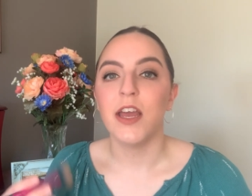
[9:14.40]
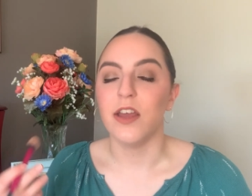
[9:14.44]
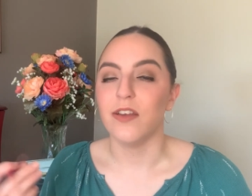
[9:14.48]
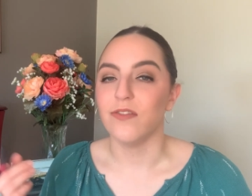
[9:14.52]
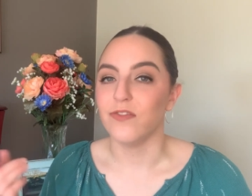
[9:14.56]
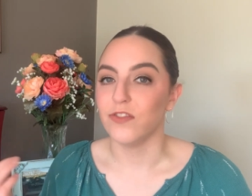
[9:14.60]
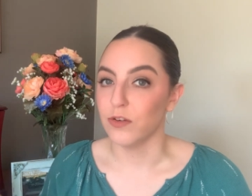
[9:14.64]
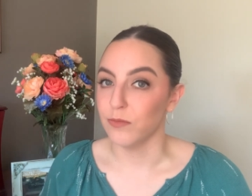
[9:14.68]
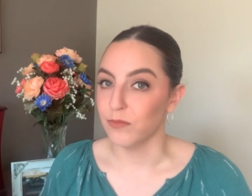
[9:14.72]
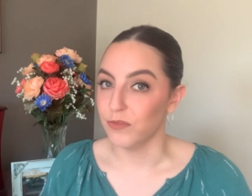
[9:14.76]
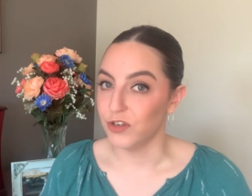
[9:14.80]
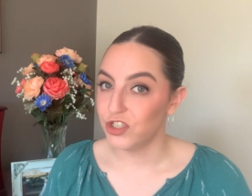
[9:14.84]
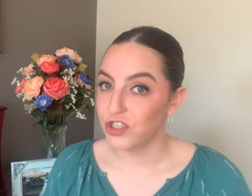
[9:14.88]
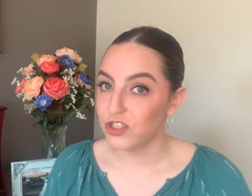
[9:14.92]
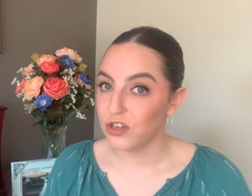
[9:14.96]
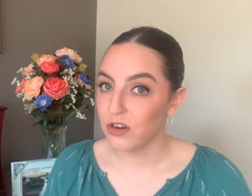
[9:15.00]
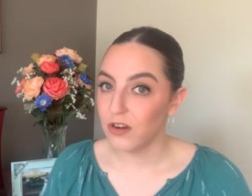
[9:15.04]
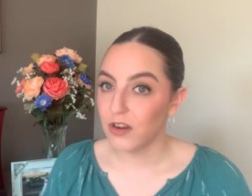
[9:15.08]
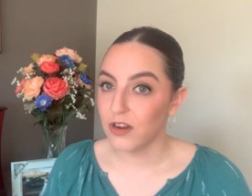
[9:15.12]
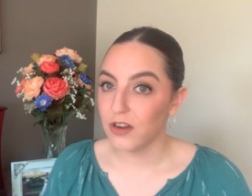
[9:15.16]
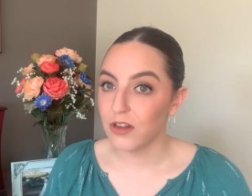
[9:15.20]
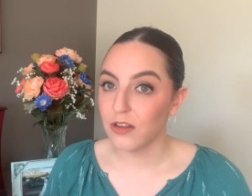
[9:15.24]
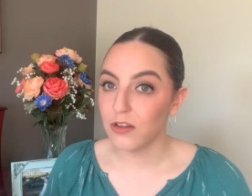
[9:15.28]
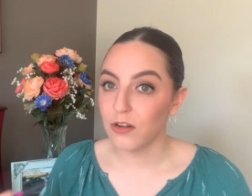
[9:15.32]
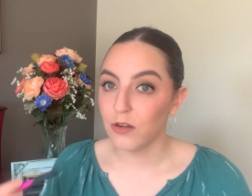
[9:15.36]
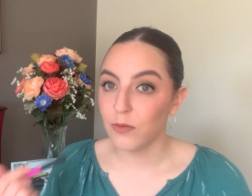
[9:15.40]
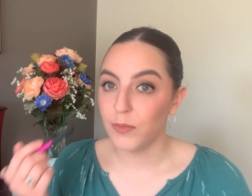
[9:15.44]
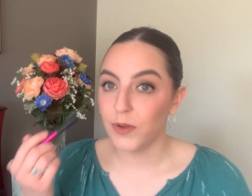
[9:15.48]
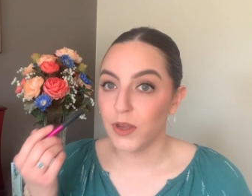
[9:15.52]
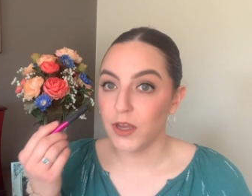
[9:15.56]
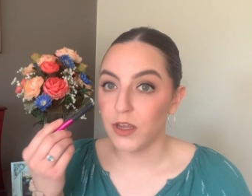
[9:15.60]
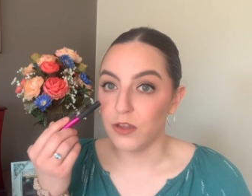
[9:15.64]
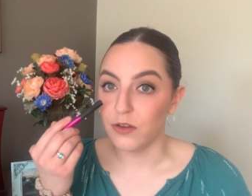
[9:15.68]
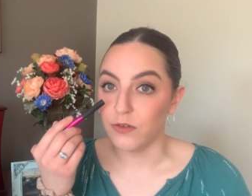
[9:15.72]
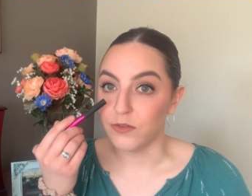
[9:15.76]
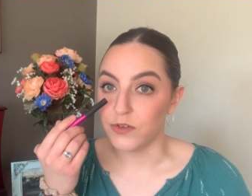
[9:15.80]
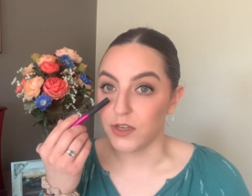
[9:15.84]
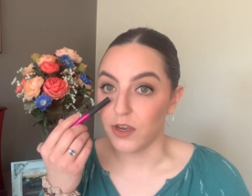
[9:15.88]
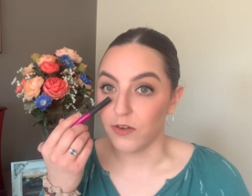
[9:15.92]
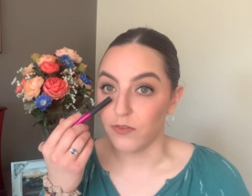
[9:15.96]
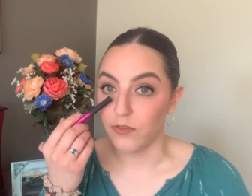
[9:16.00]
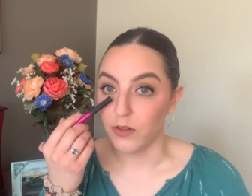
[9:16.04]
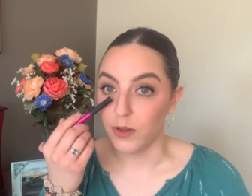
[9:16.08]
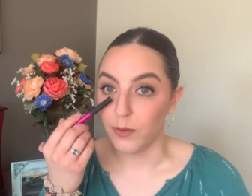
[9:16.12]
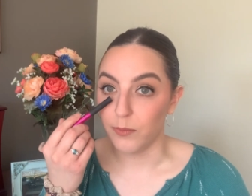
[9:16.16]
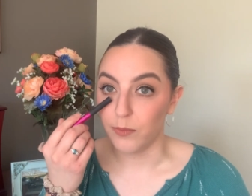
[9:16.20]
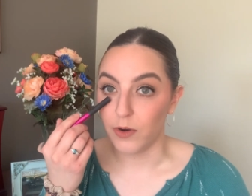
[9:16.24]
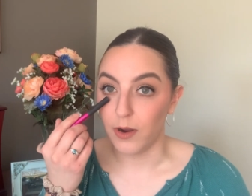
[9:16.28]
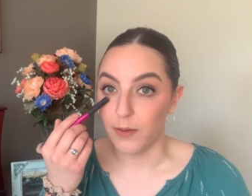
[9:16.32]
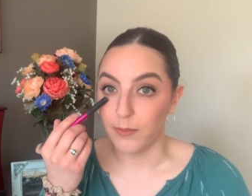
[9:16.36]
If you're maturing a little bit, you
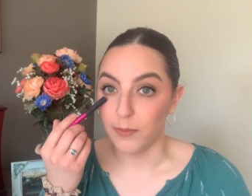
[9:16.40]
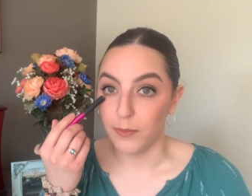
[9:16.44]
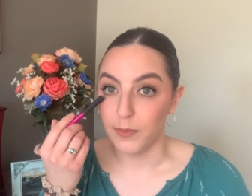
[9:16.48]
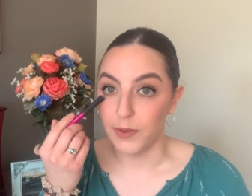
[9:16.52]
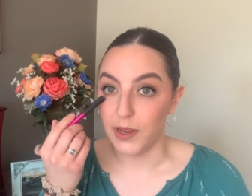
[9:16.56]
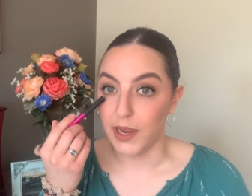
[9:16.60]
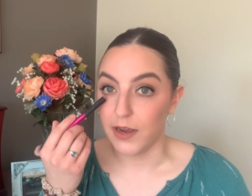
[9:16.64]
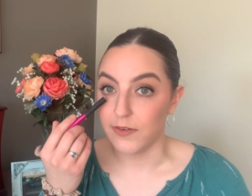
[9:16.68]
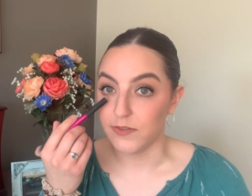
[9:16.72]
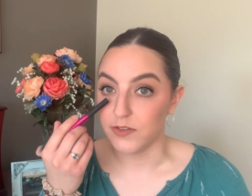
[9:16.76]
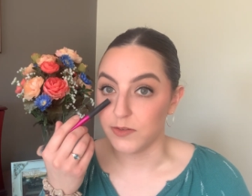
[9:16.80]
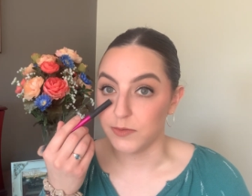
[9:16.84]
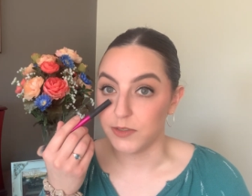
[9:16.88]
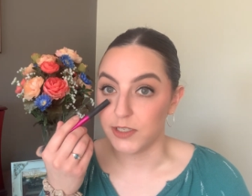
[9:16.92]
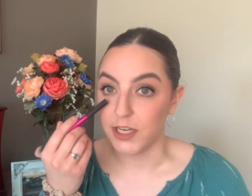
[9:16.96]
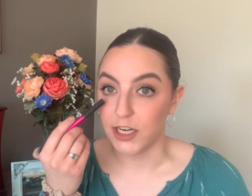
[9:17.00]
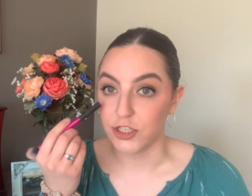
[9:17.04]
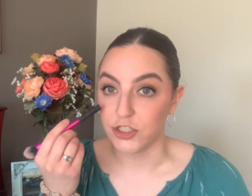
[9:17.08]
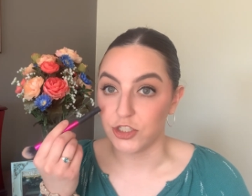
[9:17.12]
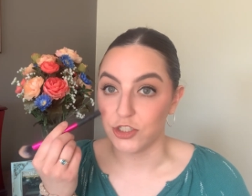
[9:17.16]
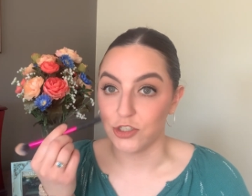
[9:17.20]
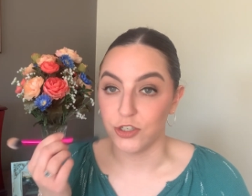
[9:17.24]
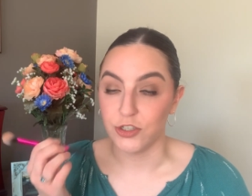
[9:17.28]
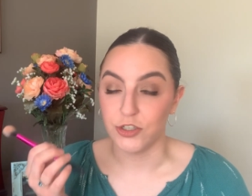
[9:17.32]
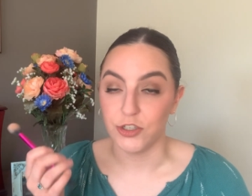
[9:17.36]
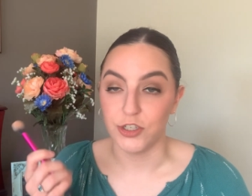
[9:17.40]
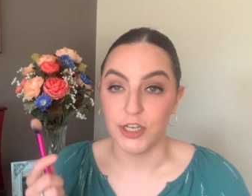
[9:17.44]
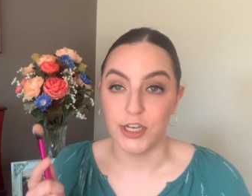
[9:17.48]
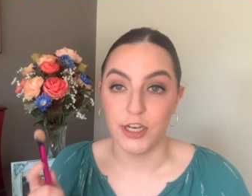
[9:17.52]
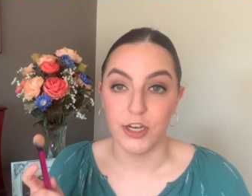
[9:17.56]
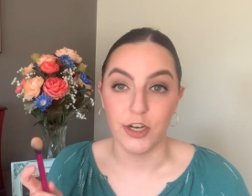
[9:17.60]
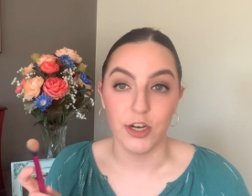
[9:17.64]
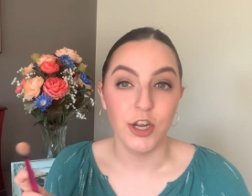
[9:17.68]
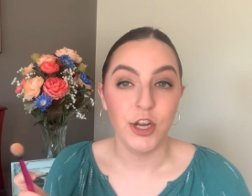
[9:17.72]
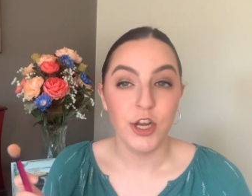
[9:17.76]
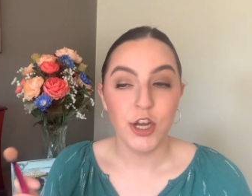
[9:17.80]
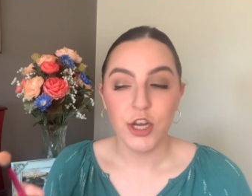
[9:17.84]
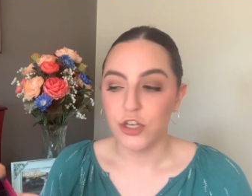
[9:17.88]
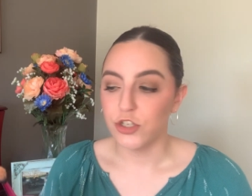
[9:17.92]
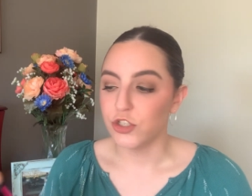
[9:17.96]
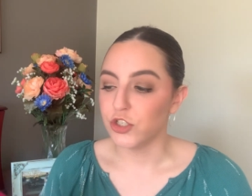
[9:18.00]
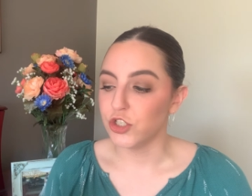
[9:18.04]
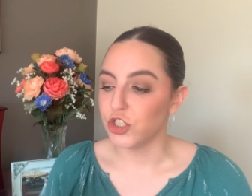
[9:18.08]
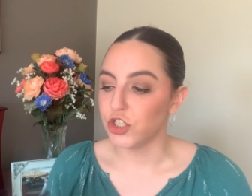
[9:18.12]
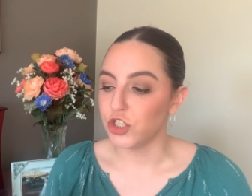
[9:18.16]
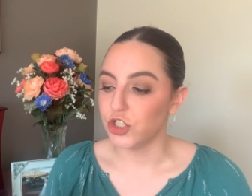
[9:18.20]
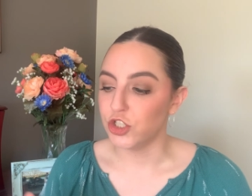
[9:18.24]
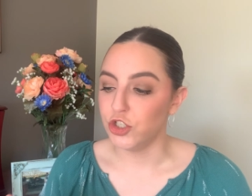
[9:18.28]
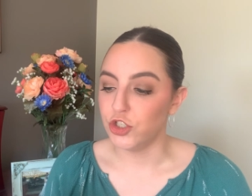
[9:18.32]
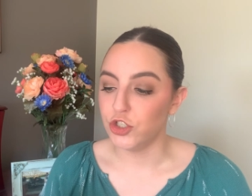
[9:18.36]
definitely probably have some texture under here. So
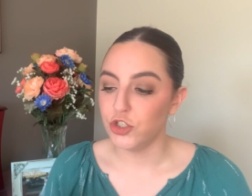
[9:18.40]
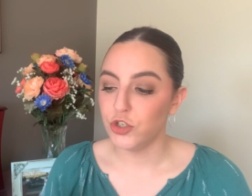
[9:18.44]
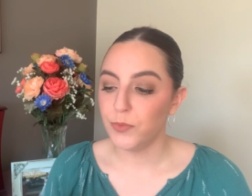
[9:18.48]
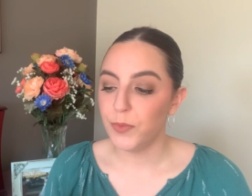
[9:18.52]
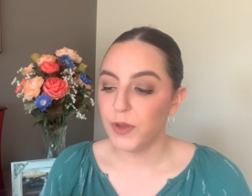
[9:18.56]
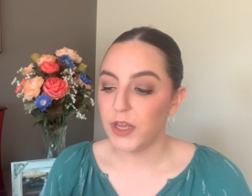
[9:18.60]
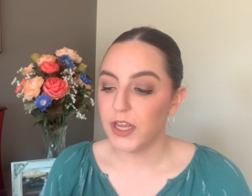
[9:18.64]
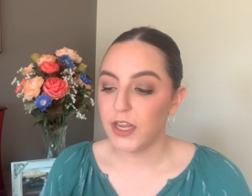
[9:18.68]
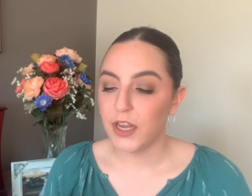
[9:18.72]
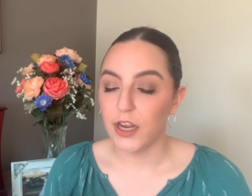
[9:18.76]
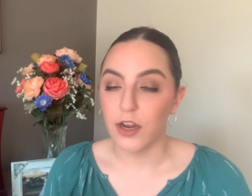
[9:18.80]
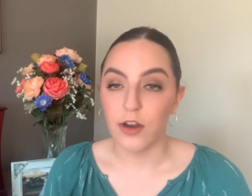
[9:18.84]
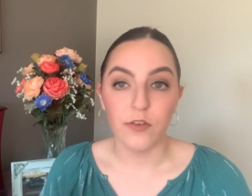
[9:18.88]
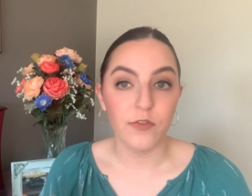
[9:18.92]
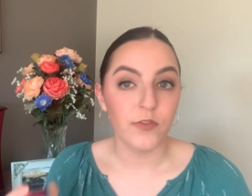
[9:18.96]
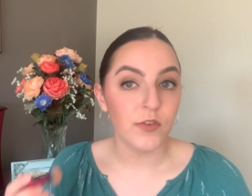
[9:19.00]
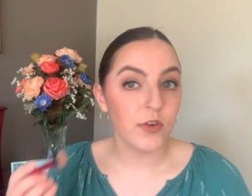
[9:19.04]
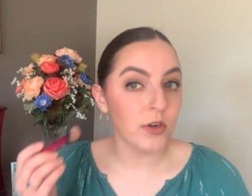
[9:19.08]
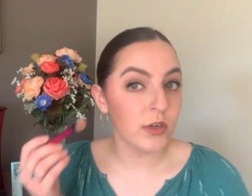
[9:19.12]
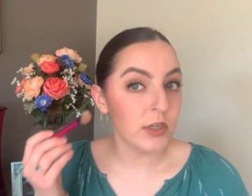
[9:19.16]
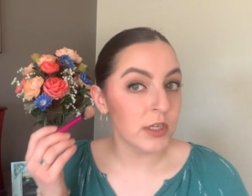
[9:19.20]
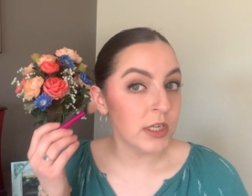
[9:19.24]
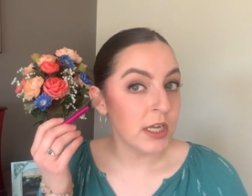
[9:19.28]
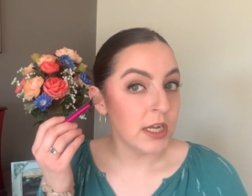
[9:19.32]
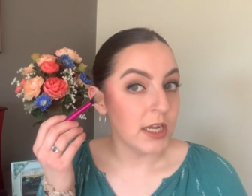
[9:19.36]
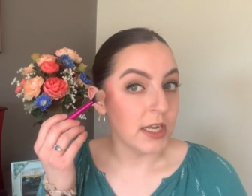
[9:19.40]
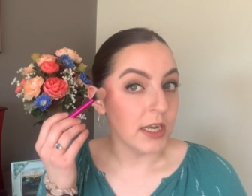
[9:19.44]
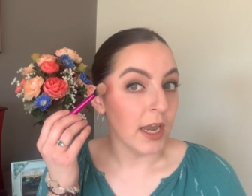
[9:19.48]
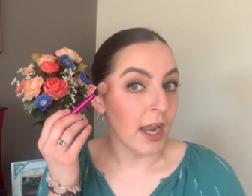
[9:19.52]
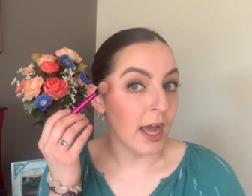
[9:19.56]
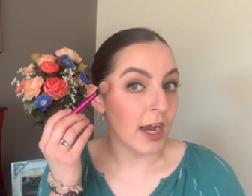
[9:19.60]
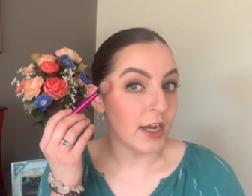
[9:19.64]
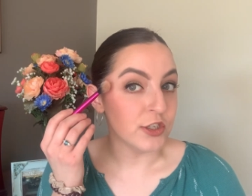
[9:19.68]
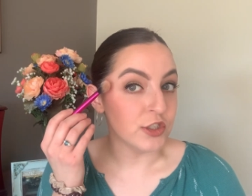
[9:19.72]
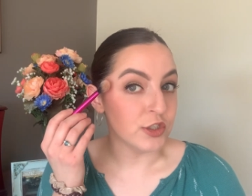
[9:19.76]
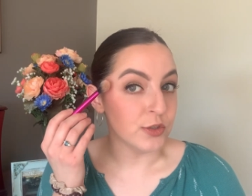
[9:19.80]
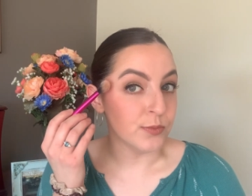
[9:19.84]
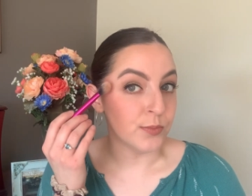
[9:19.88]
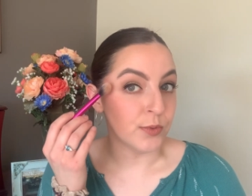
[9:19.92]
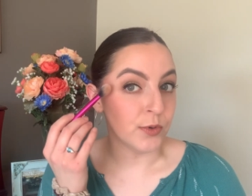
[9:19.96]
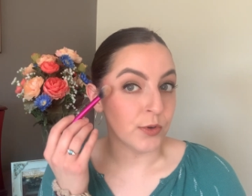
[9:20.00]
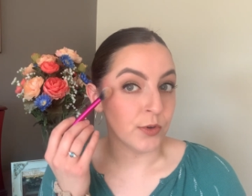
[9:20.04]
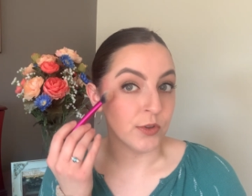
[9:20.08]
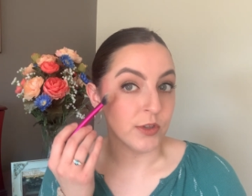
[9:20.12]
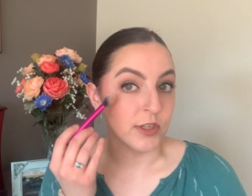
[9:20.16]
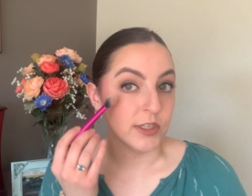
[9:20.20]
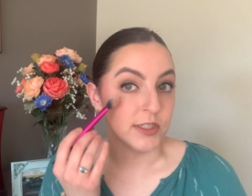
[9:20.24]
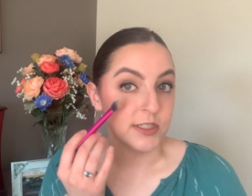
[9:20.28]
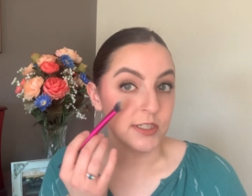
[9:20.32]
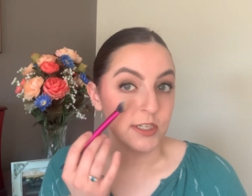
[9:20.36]
just do be careful not to pull
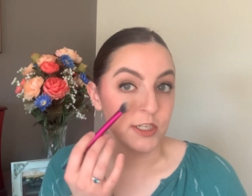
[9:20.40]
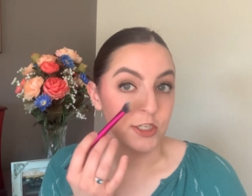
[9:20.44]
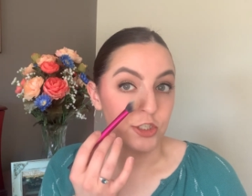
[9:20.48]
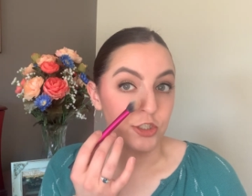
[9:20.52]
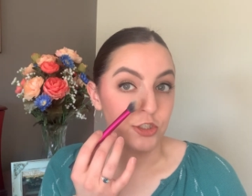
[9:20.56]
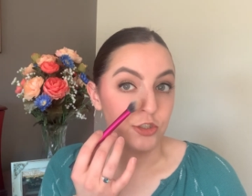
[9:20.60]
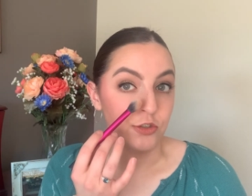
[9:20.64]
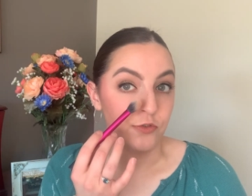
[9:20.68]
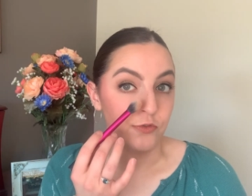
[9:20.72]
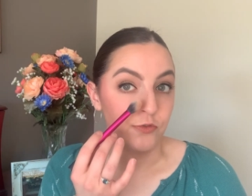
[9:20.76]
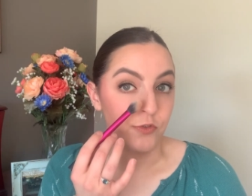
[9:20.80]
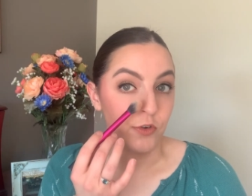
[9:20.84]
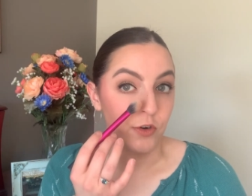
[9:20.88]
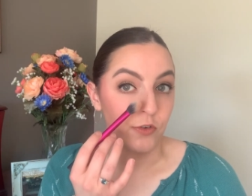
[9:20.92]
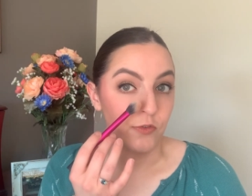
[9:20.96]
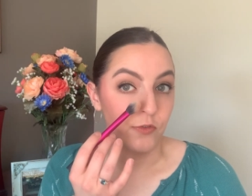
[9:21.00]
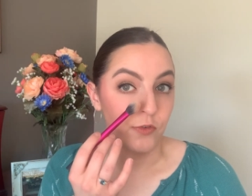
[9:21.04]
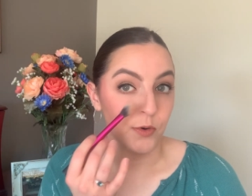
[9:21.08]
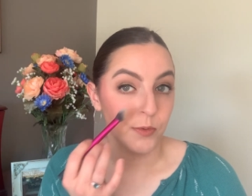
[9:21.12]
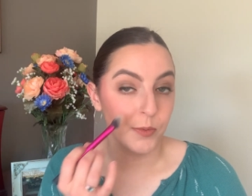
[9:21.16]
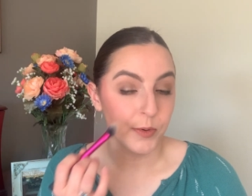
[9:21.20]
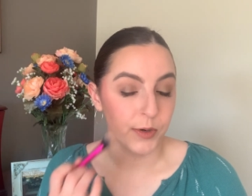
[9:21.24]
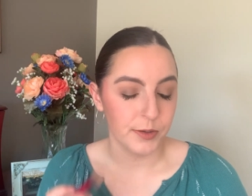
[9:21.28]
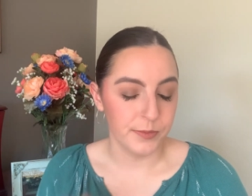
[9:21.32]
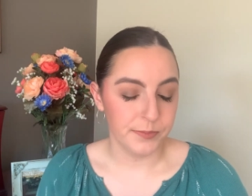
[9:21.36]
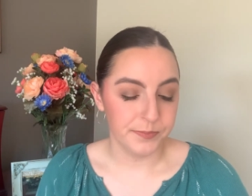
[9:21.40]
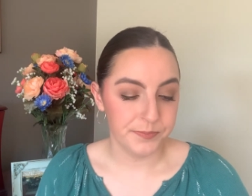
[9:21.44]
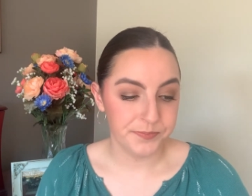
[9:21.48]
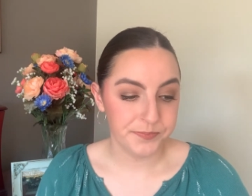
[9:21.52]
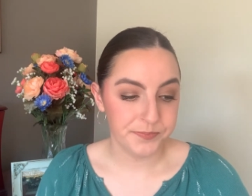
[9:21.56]
this in too far forward.